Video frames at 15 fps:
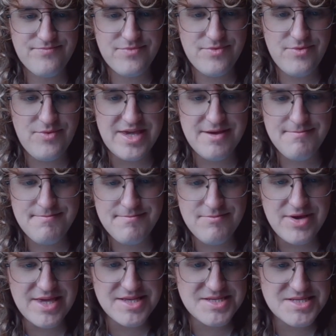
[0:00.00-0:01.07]
We
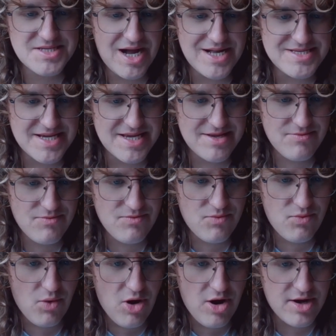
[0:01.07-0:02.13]
can start to
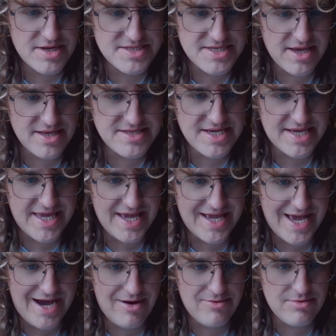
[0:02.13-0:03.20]
work to kick
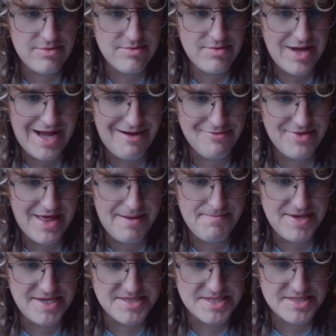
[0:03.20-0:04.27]
out their
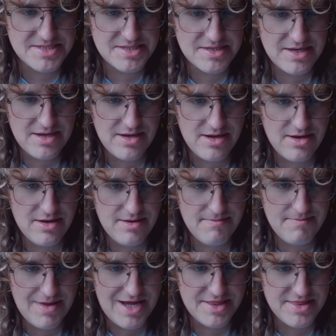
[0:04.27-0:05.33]
pieces.
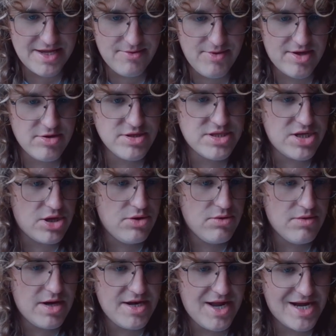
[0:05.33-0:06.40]
I think we could do
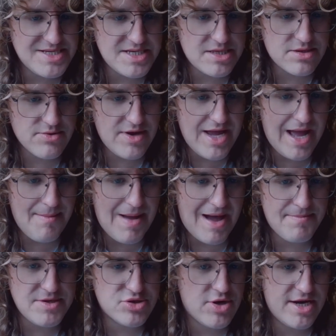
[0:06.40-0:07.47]
a knight C3. I'm
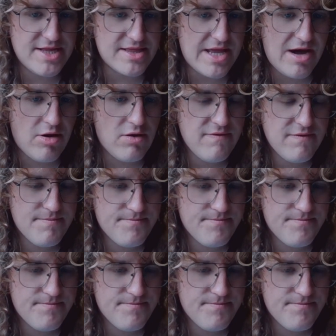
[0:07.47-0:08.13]
happy trading that off.